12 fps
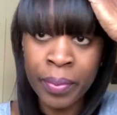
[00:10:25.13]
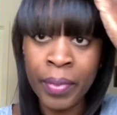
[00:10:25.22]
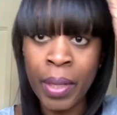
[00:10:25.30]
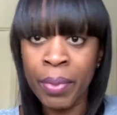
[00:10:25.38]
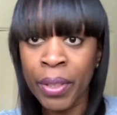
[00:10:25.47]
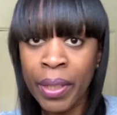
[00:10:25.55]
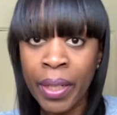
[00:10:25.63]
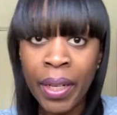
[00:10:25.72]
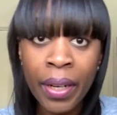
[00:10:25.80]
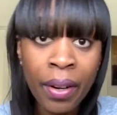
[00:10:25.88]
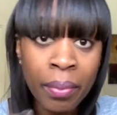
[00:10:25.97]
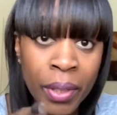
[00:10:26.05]
I'm looking
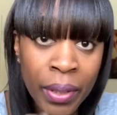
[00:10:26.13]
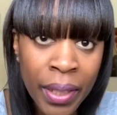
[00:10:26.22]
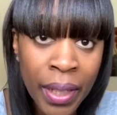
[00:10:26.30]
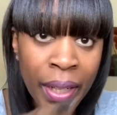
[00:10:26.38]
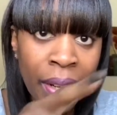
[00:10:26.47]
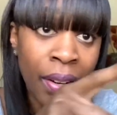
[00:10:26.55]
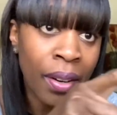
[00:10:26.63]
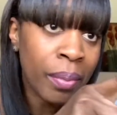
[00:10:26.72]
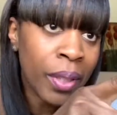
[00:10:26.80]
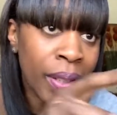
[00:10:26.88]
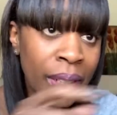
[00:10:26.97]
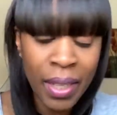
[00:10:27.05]
here, I'm looking here, I'm
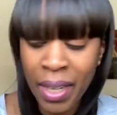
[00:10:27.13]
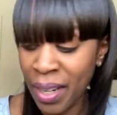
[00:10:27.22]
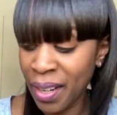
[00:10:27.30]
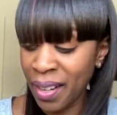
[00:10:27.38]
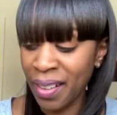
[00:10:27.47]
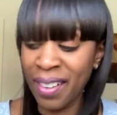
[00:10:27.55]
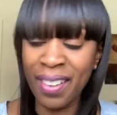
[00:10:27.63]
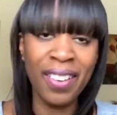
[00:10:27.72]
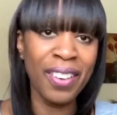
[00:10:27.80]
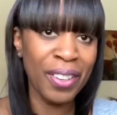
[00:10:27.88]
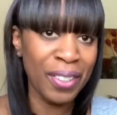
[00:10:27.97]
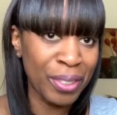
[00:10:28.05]
looking here.
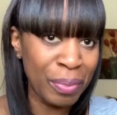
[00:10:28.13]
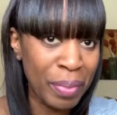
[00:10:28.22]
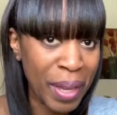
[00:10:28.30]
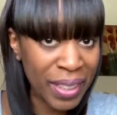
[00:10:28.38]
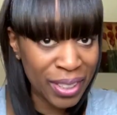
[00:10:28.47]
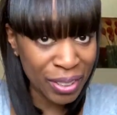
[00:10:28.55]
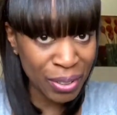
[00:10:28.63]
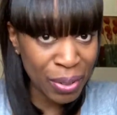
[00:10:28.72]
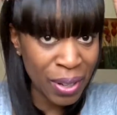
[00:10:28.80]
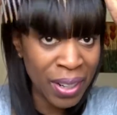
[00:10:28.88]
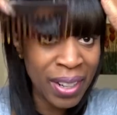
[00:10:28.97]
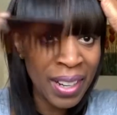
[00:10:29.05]
Make sure.